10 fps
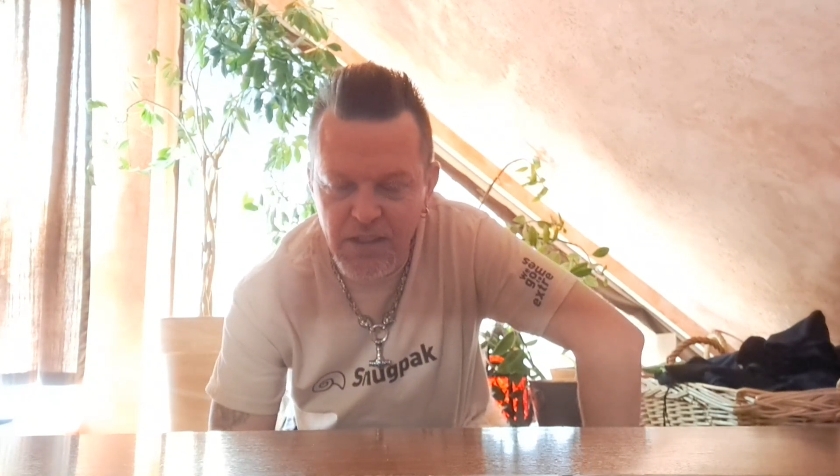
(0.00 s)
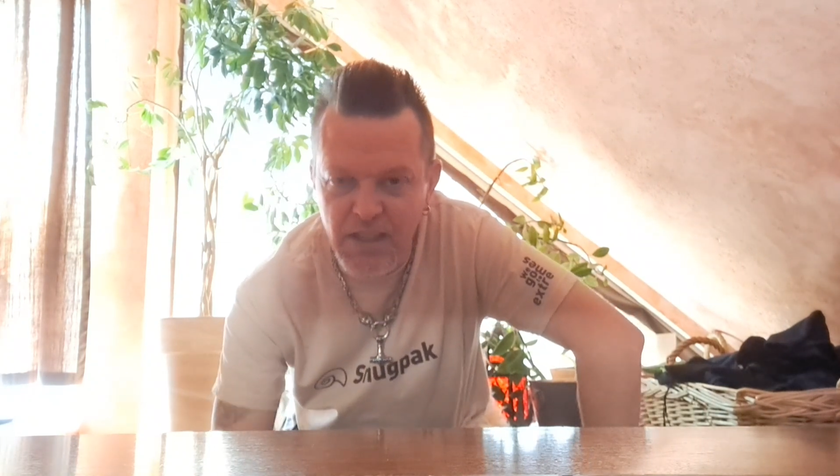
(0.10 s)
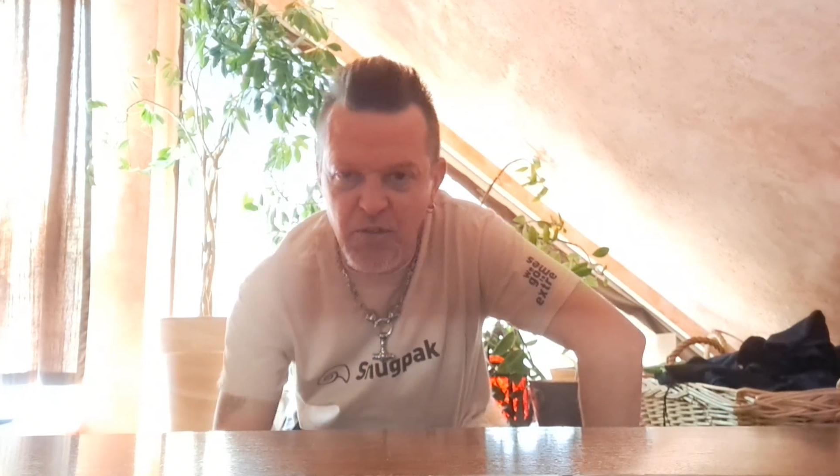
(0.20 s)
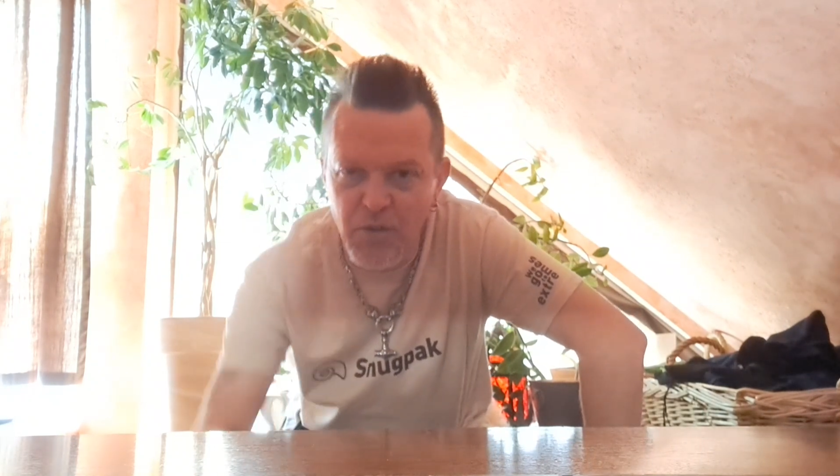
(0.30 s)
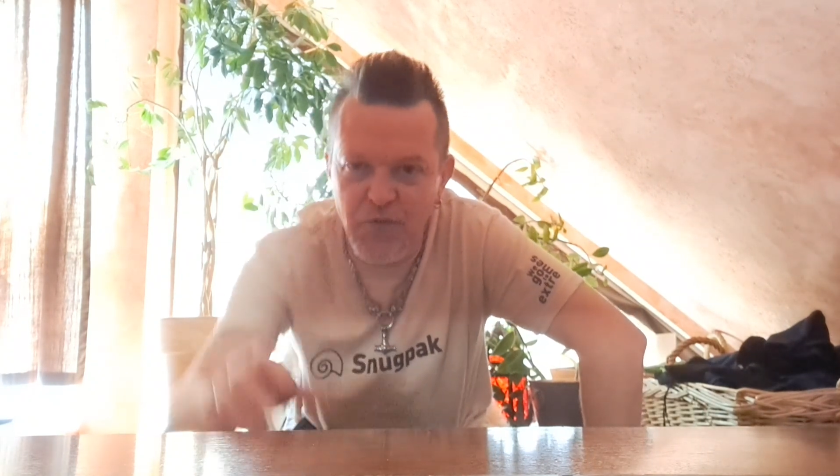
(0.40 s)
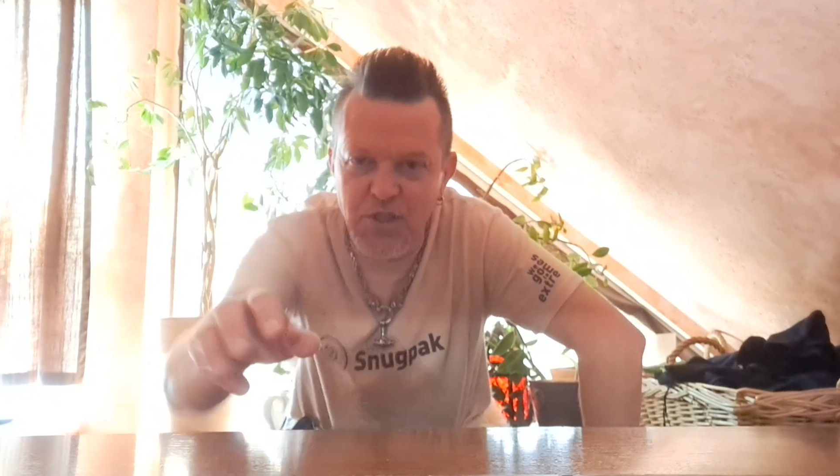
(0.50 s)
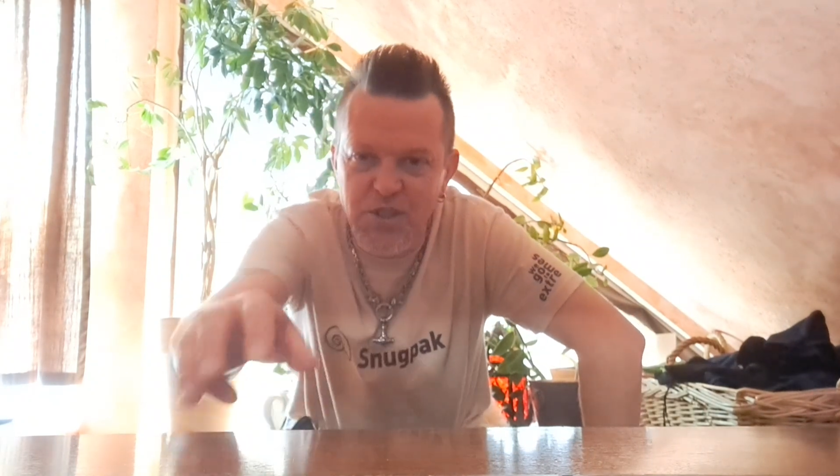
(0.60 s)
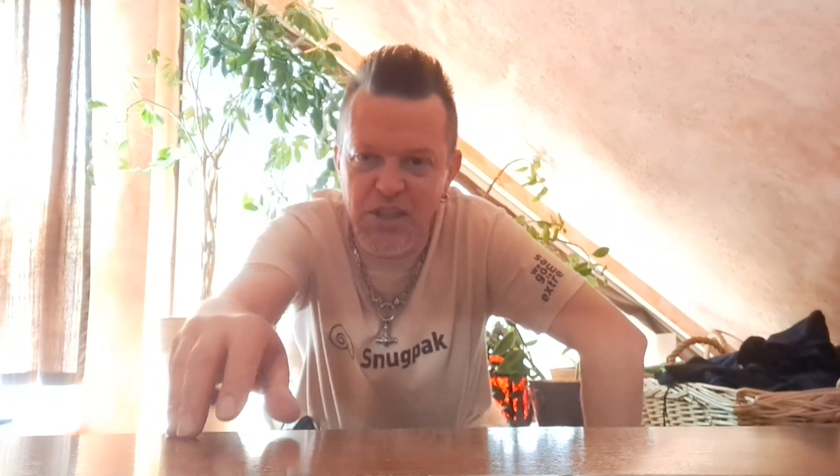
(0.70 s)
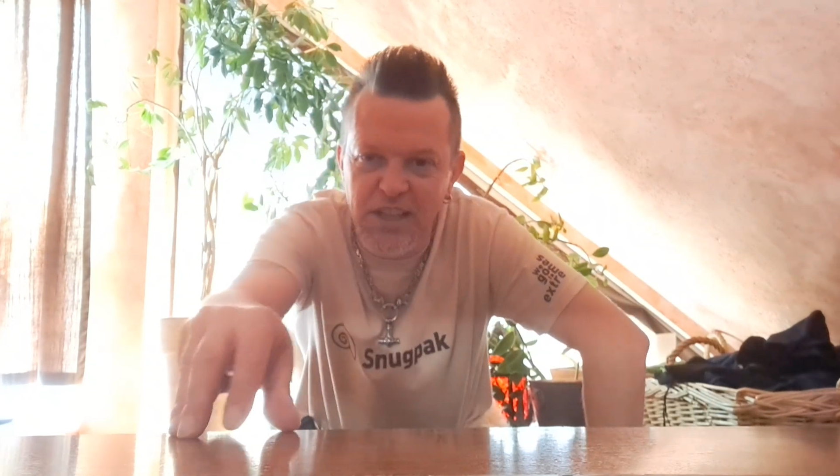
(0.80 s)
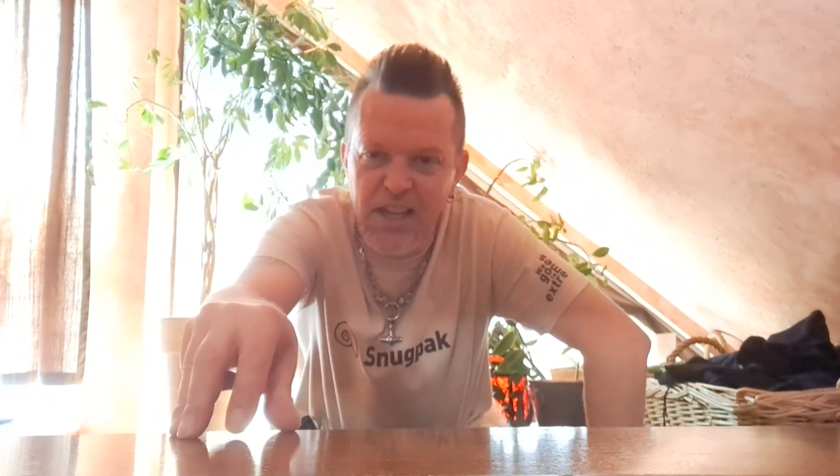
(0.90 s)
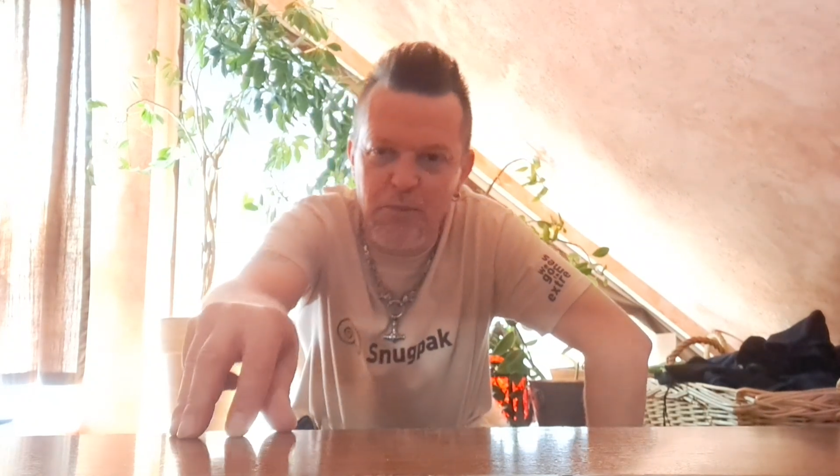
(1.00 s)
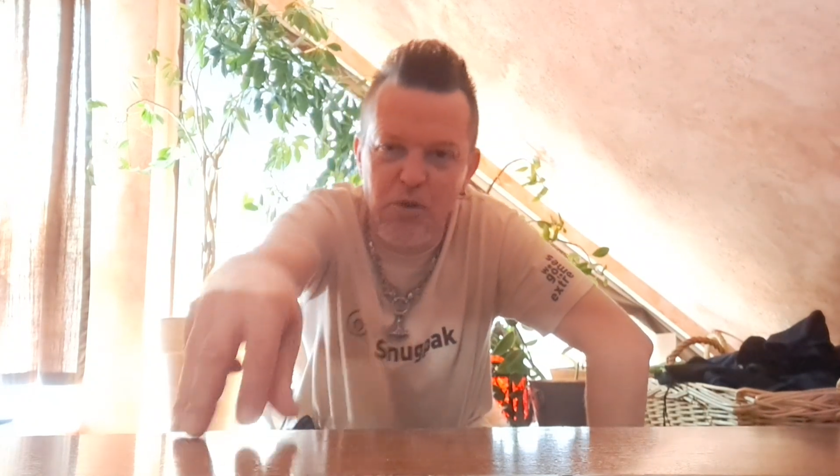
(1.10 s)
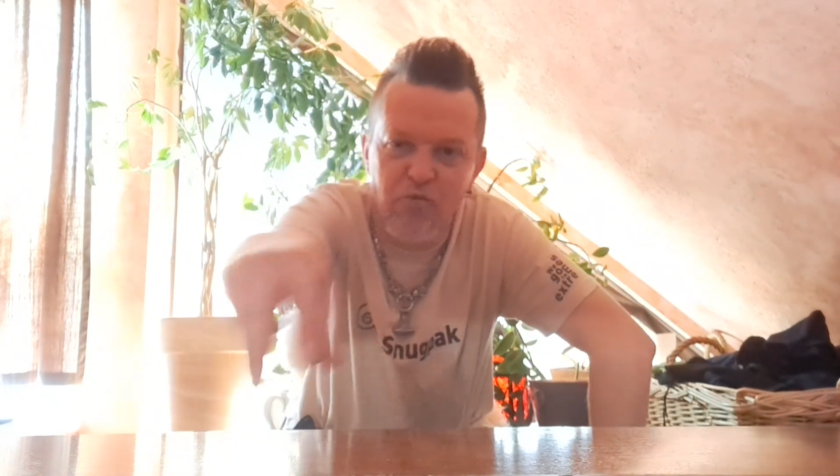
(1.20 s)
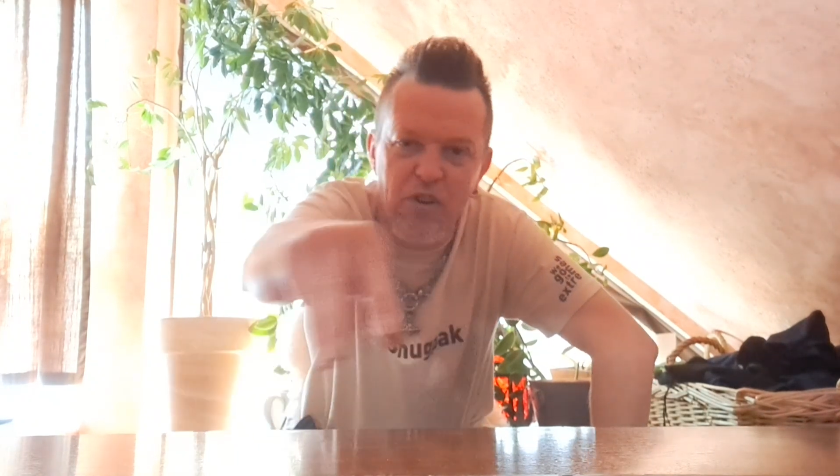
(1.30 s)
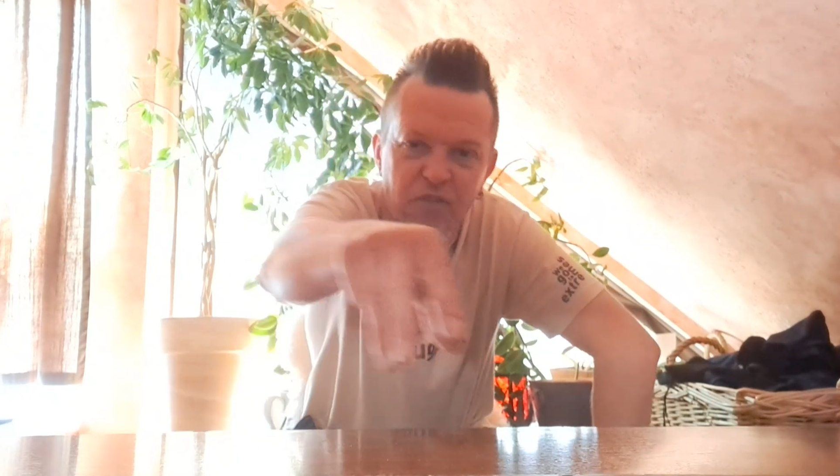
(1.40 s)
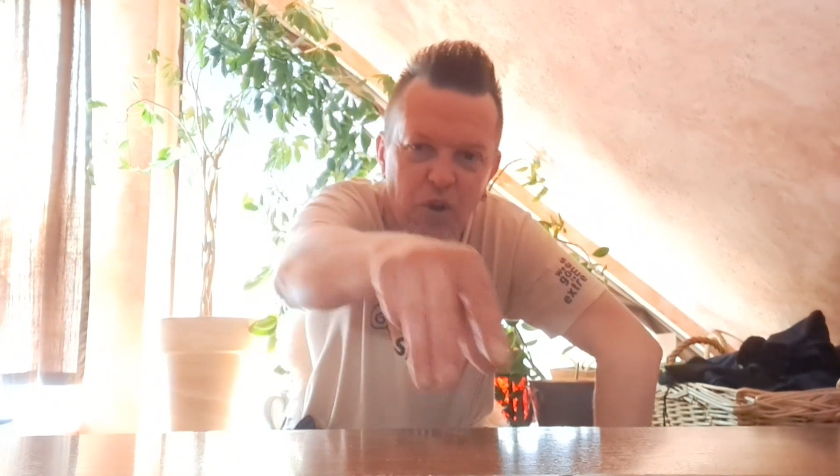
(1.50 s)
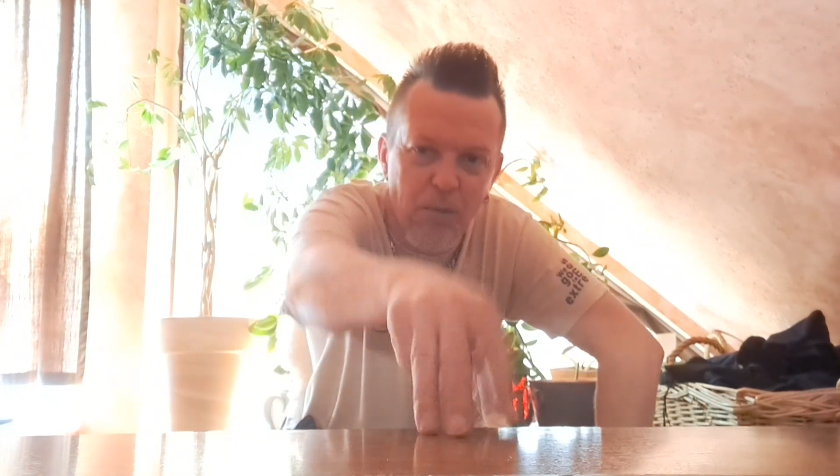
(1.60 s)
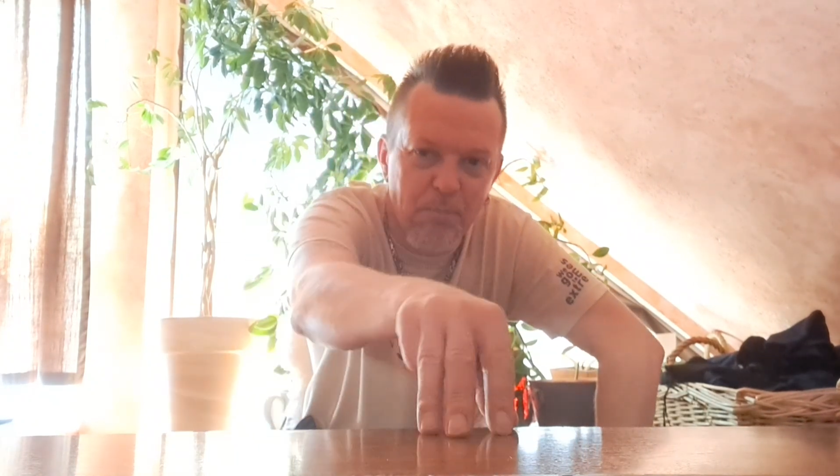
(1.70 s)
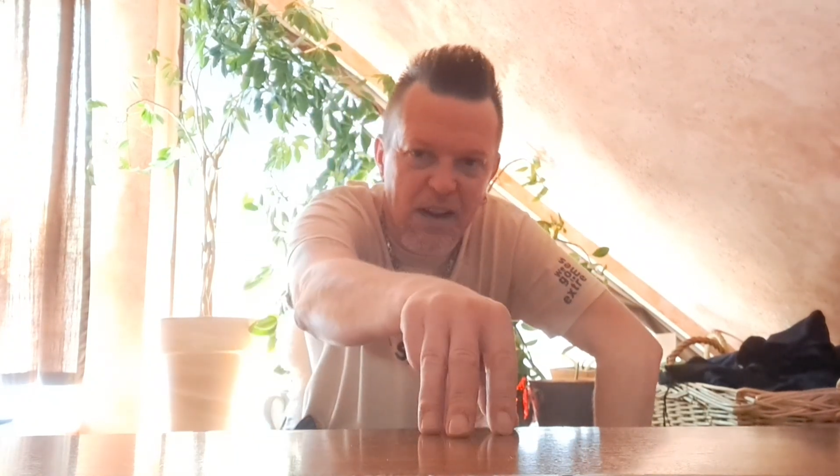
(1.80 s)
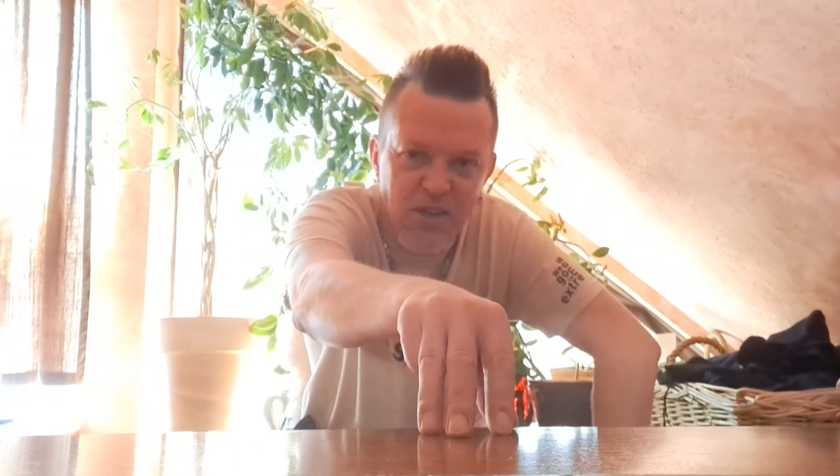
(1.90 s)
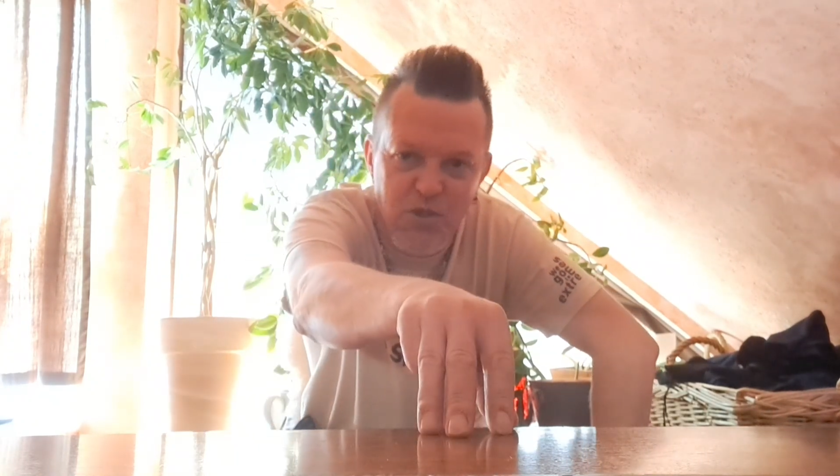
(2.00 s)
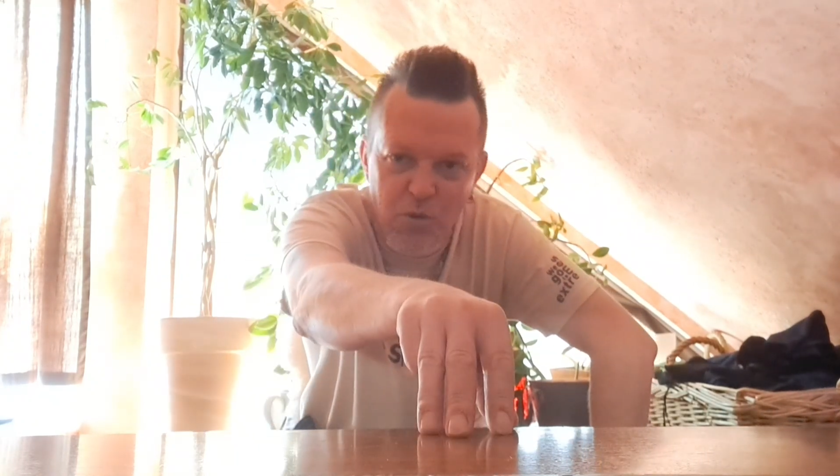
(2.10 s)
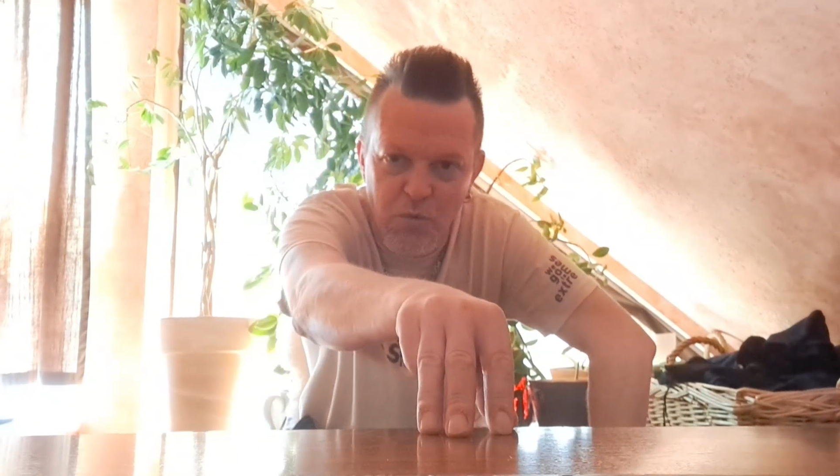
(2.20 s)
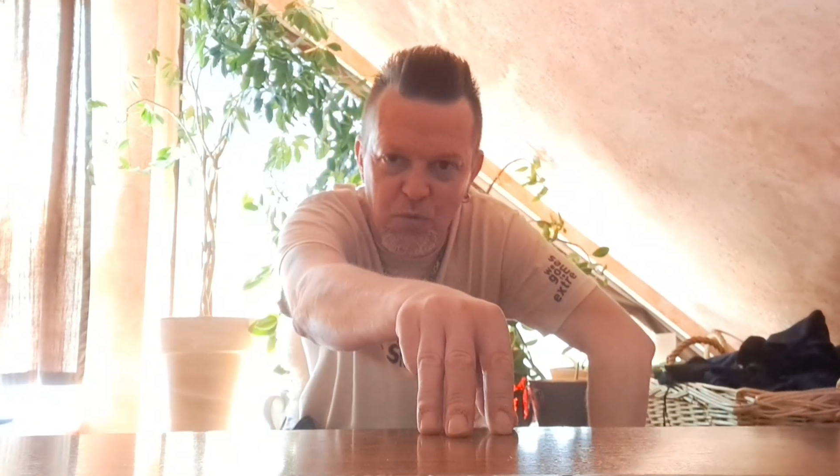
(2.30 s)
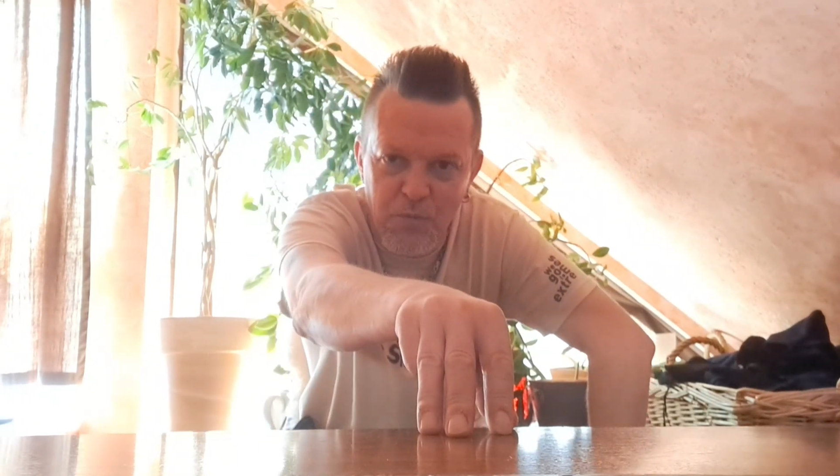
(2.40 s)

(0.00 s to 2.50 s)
Then obviously they would revert back to